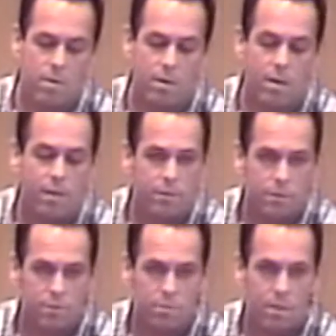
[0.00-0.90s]

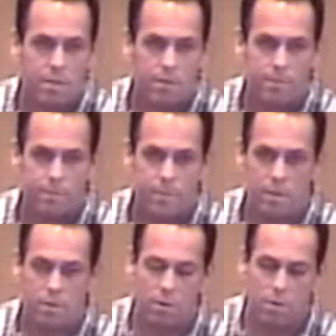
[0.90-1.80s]
awful as well.
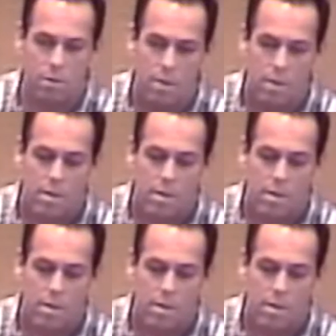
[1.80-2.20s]
And so